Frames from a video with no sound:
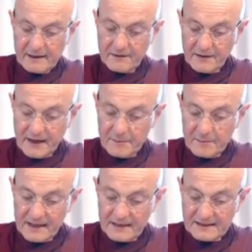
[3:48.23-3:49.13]
there
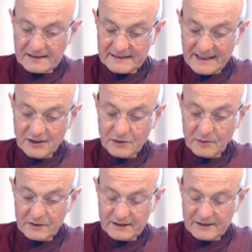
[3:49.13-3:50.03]
being
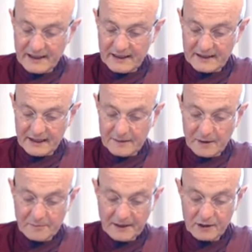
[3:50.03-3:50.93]
sensual desire in him,
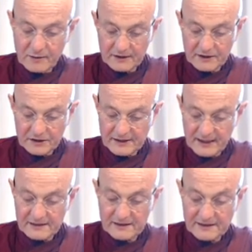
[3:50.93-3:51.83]
a bhikkhu
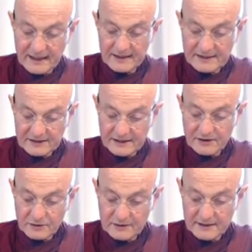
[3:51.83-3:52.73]
understands there is
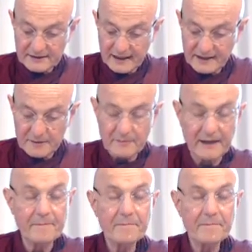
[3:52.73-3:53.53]
sensual desire in me.